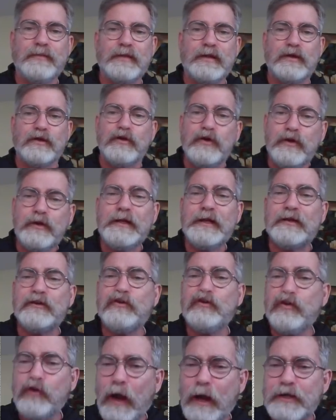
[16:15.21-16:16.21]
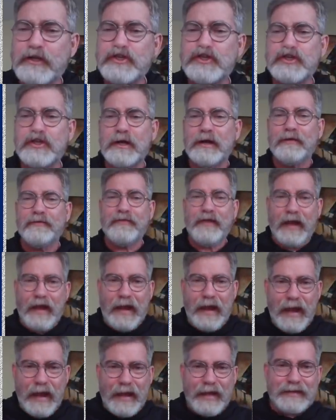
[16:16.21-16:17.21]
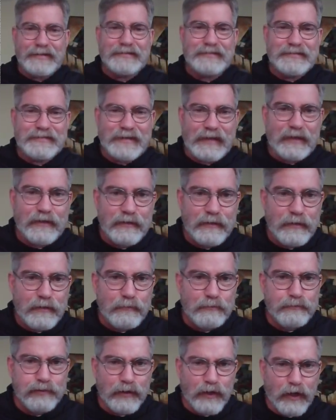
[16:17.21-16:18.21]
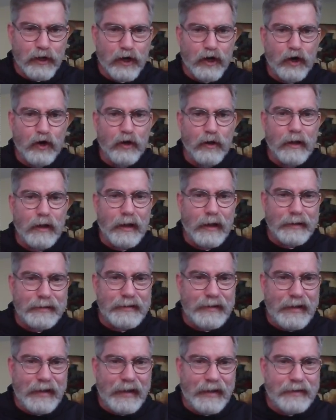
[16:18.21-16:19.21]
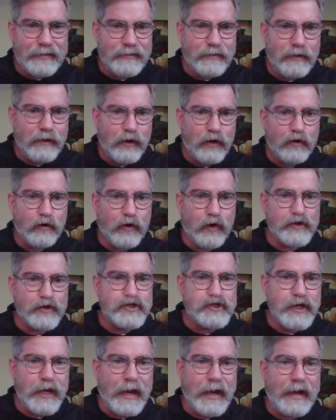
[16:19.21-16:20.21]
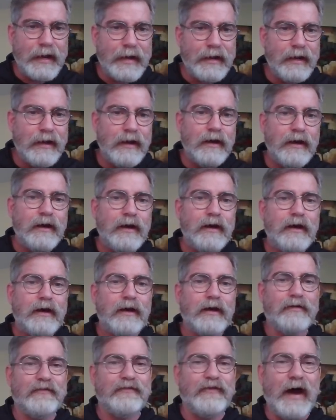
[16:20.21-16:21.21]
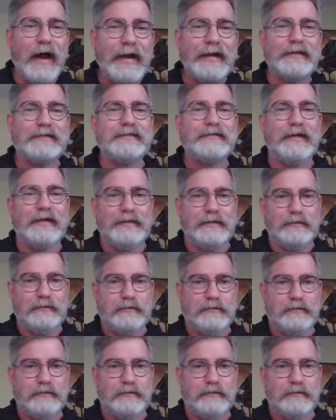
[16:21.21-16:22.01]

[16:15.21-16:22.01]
You did crush the heads, plural again, Roche, Leviathan.